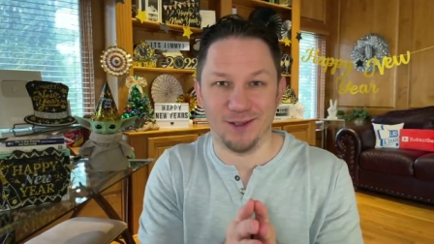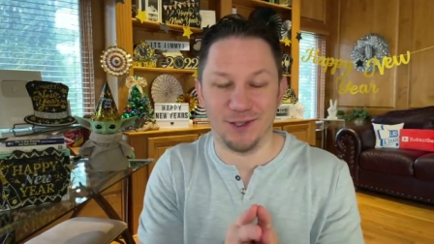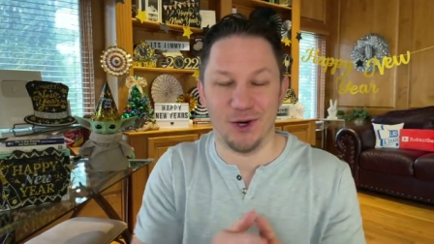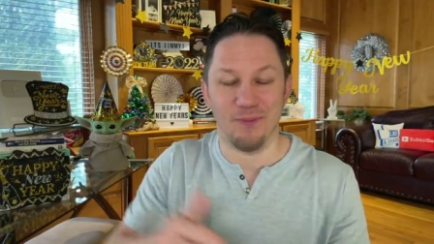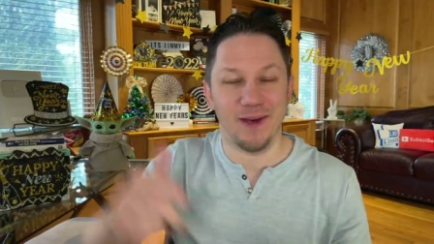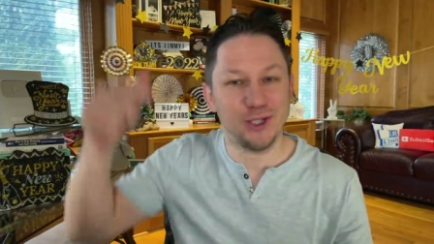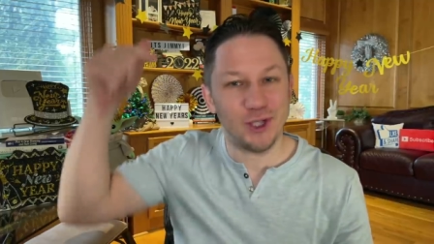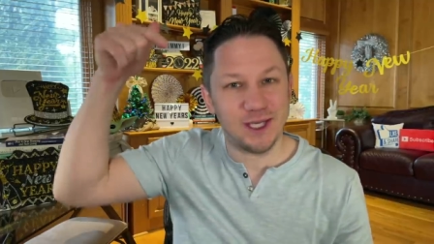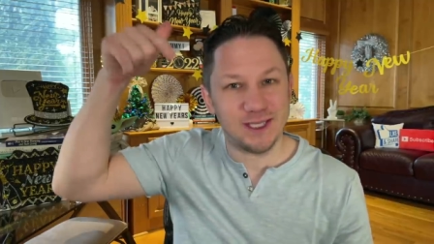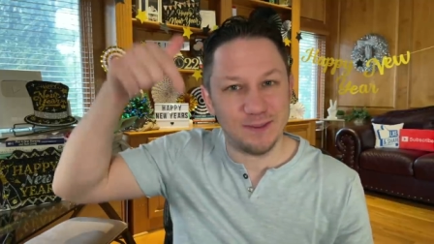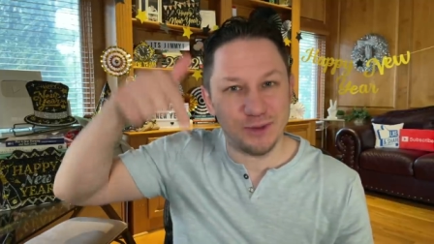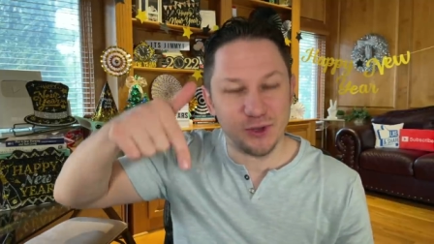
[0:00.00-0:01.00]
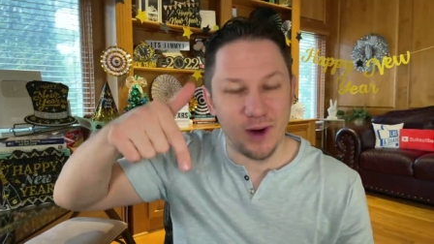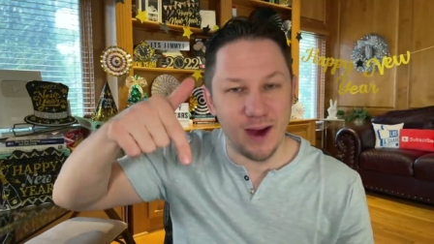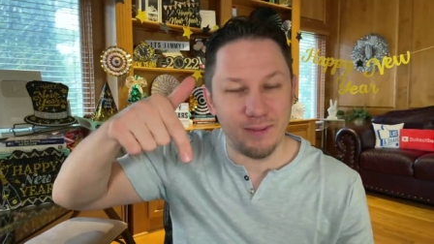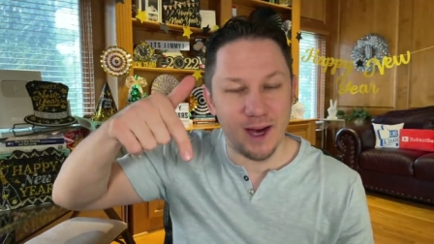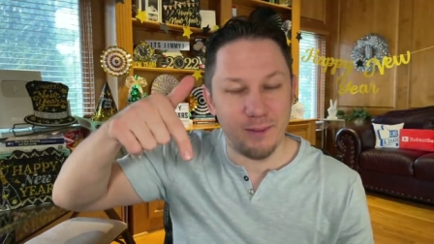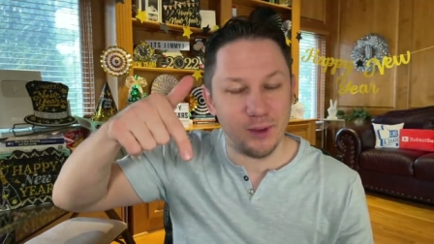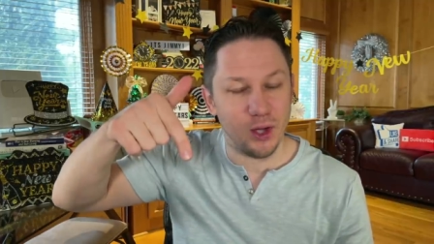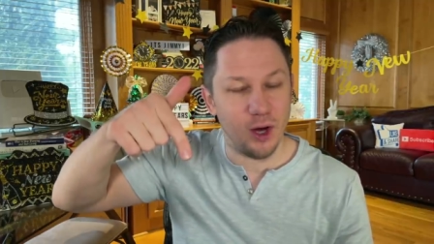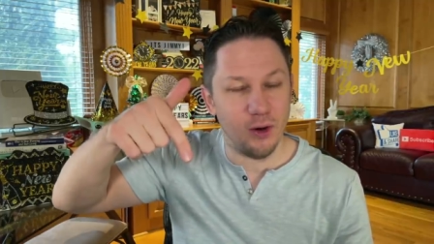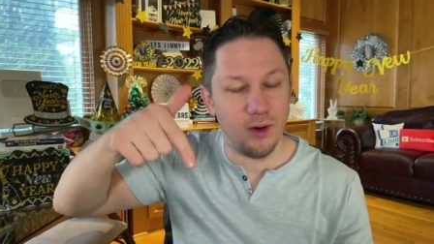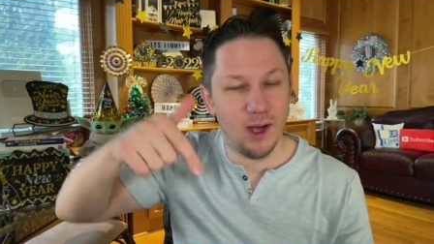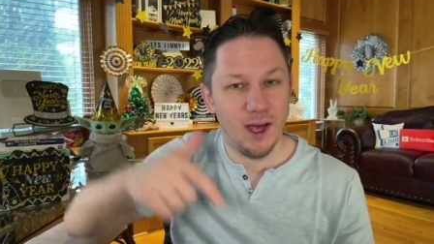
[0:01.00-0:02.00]
So make sure to subscribe down
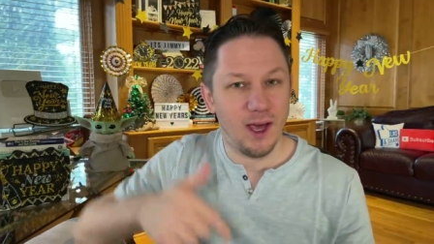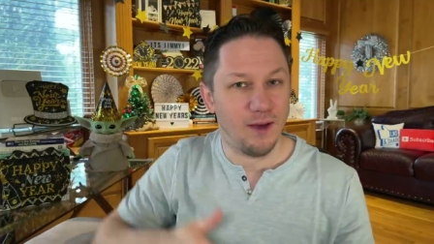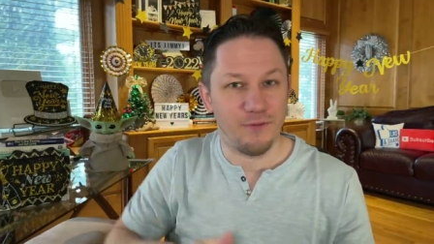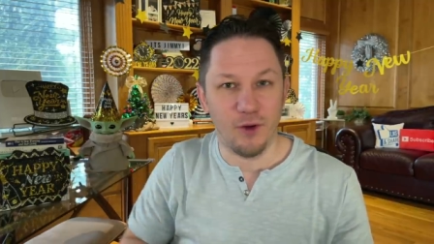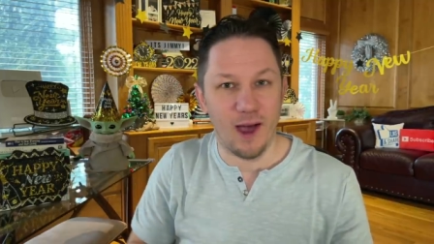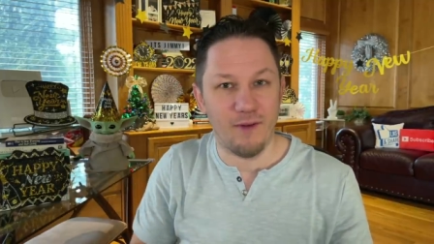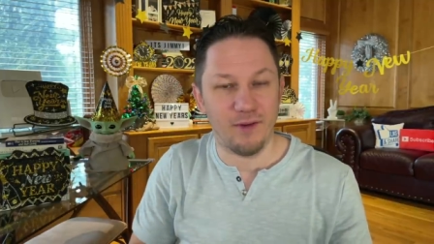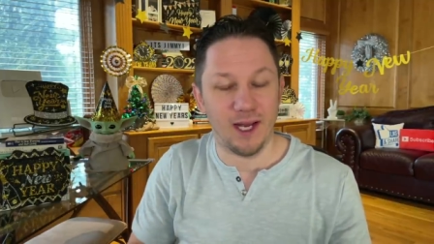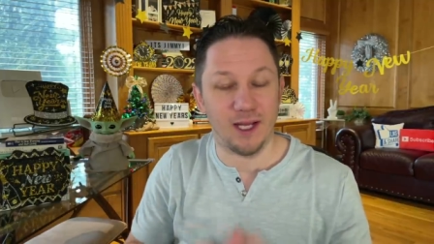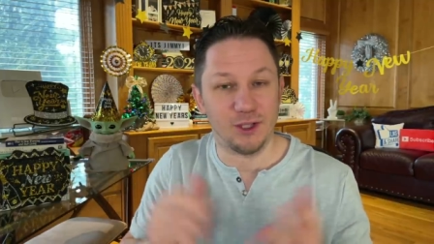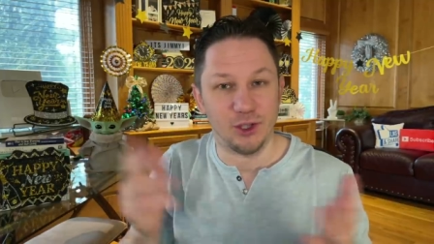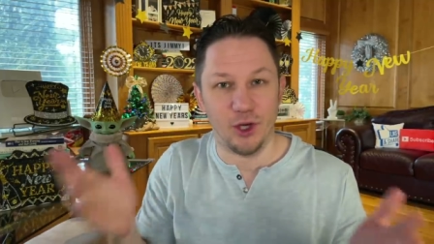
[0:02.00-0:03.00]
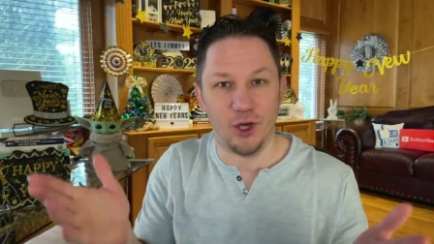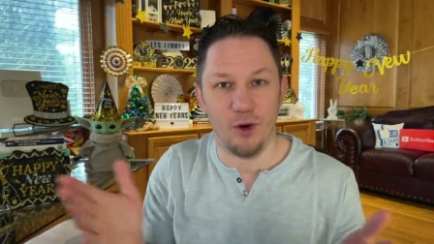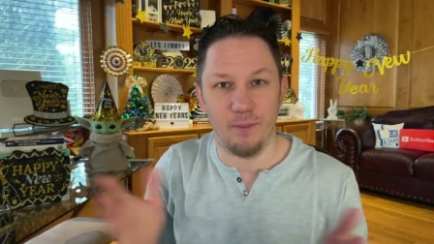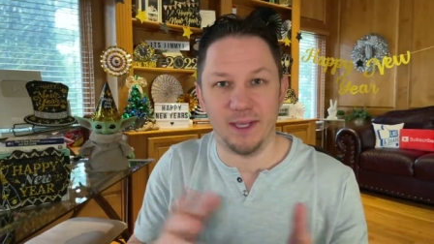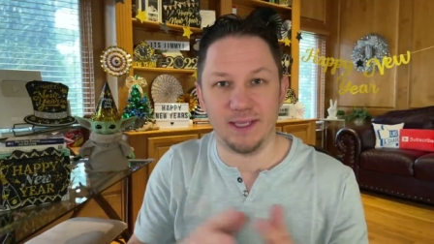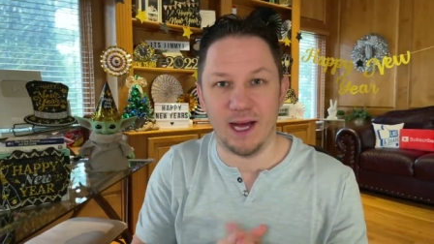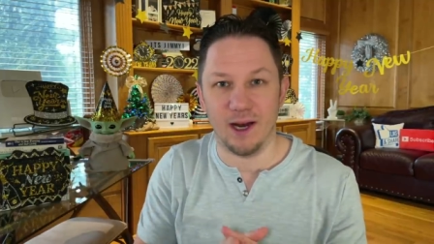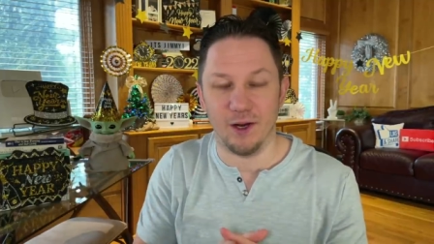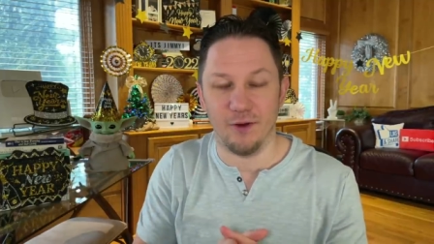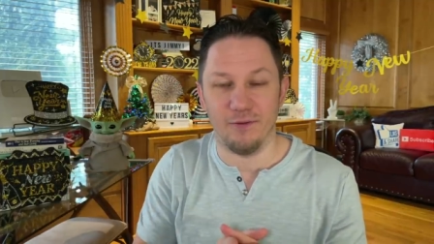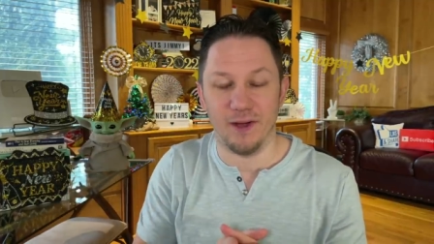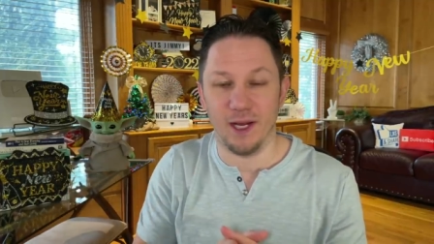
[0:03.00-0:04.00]
below if you haven't yet so you don't miss out on
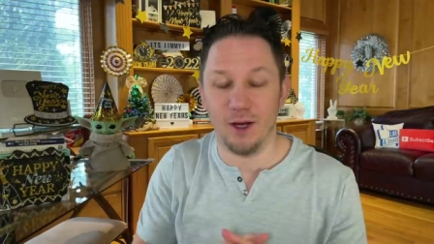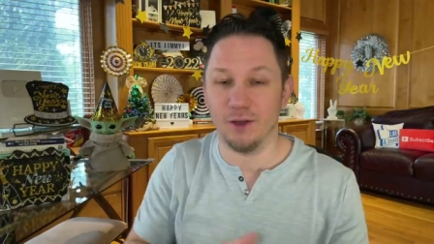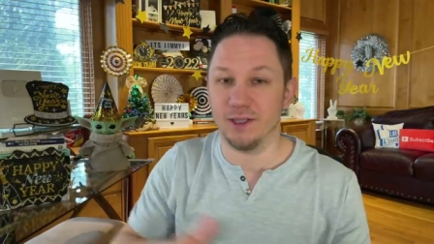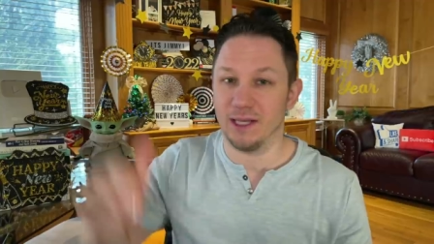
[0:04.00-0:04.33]
new videos.